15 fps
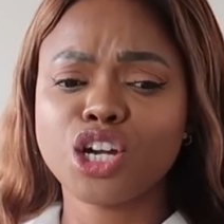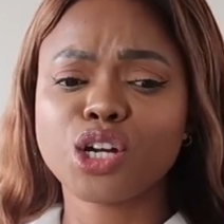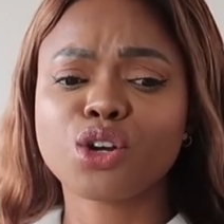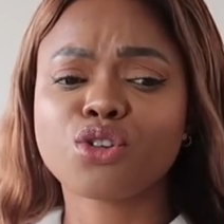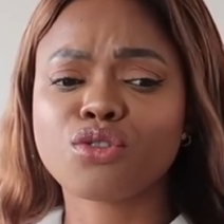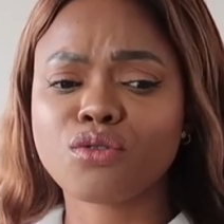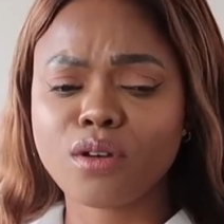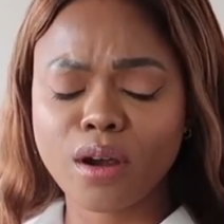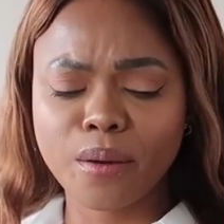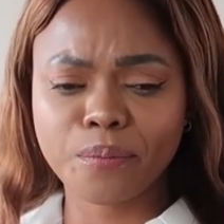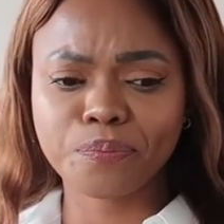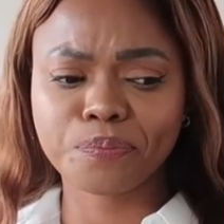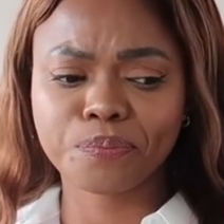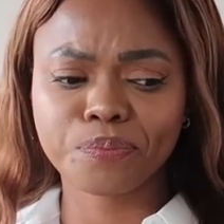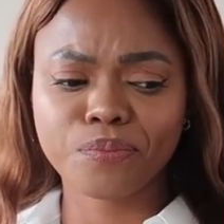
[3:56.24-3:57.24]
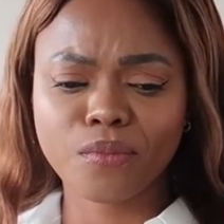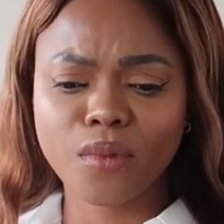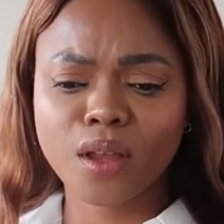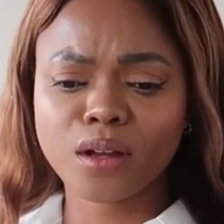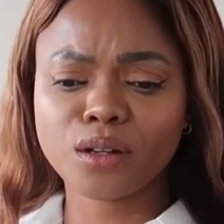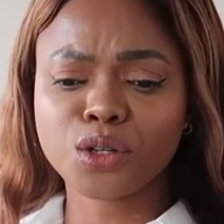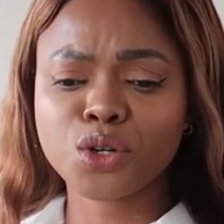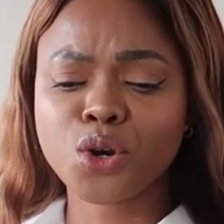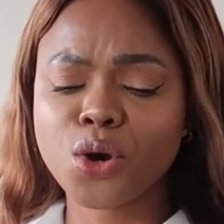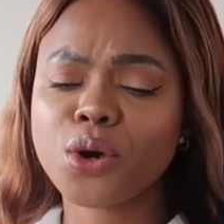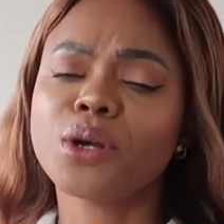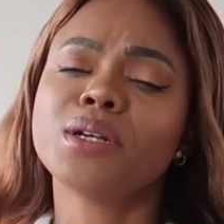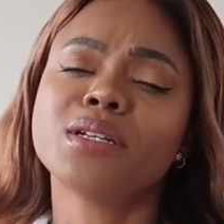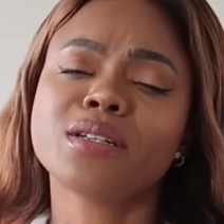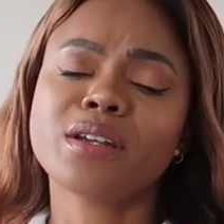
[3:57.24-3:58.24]
trip
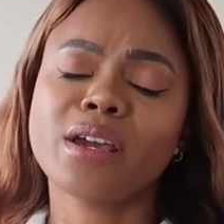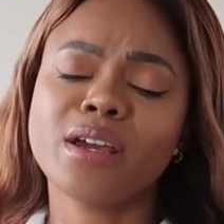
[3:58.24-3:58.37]
turned